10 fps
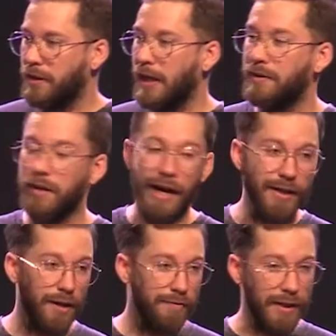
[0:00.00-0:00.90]
in
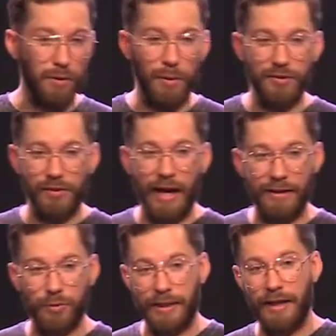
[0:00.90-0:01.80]
light of, like what we said
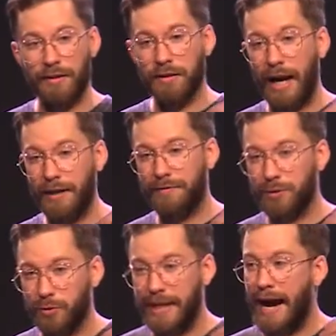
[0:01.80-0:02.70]
last week, in light of
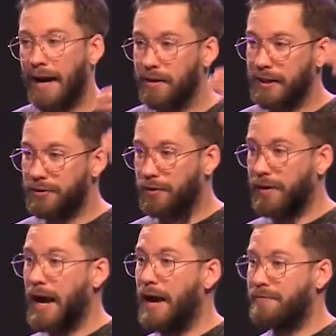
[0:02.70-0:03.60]
the realities of
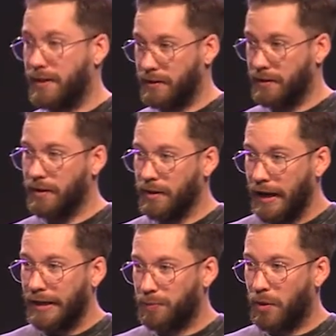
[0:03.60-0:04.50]
heaven,
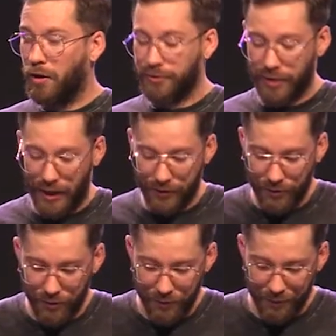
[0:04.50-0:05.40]
as Paul says,